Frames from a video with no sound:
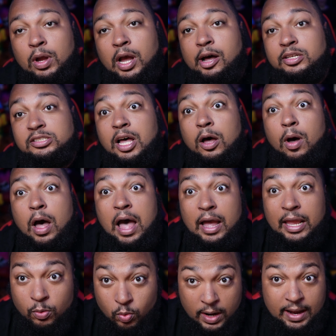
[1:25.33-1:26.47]
We all saw how
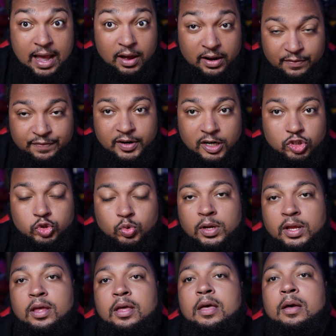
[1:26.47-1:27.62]
he went out in the first
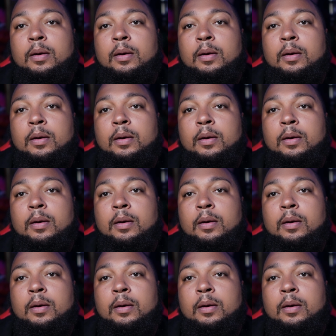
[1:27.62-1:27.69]
one.